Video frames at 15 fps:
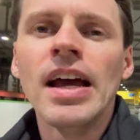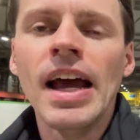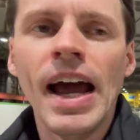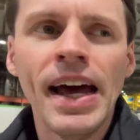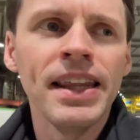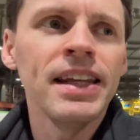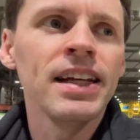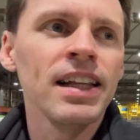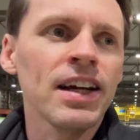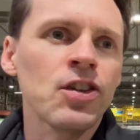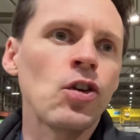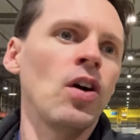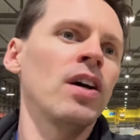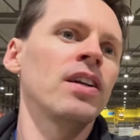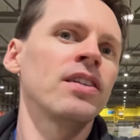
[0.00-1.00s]
and the
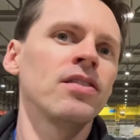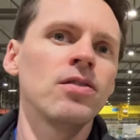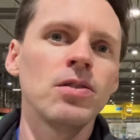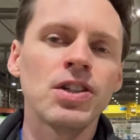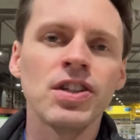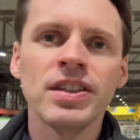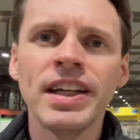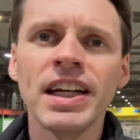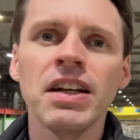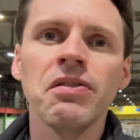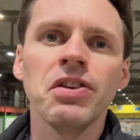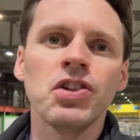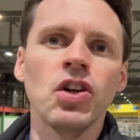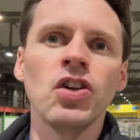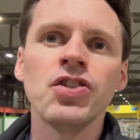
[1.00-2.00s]
electron, which is negatively
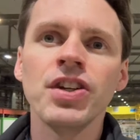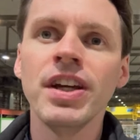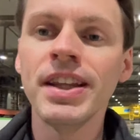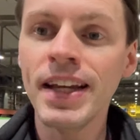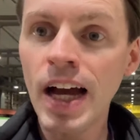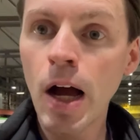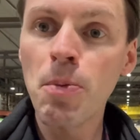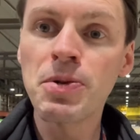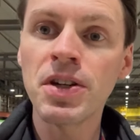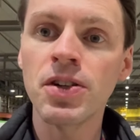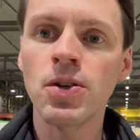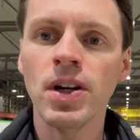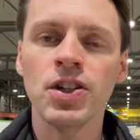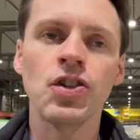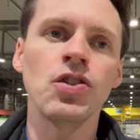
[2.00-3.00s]
charged, in the opposite
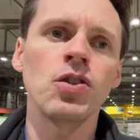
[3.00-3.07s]
direction.